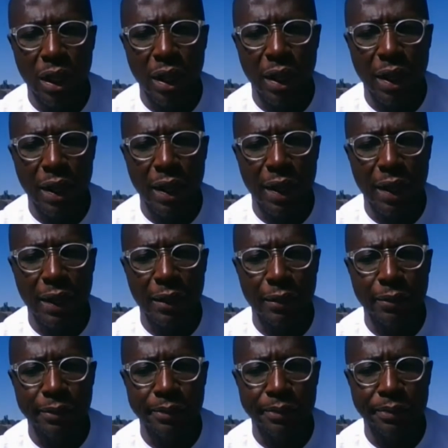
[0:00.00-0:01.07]

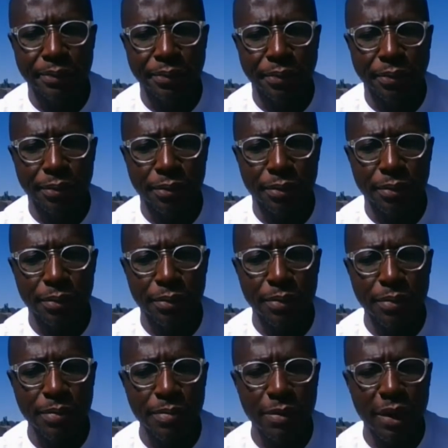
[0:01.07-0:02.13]
Uh,
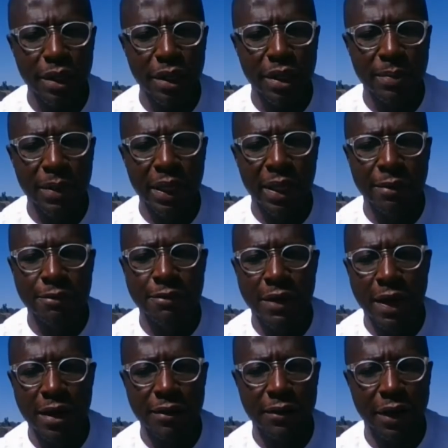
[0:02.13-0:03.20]
he became
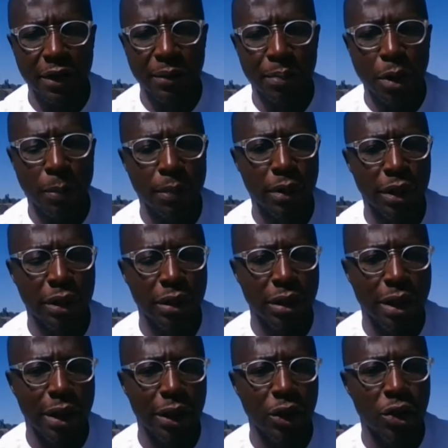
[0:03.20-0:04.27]
very, very popular
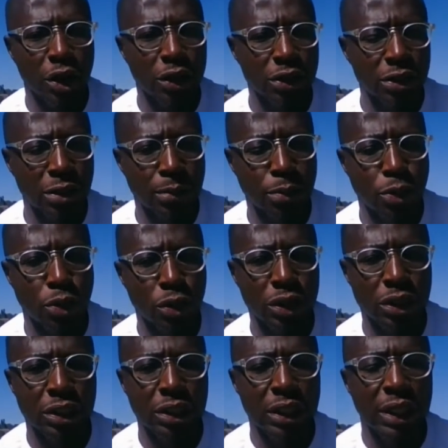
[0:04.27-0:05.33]
across the board,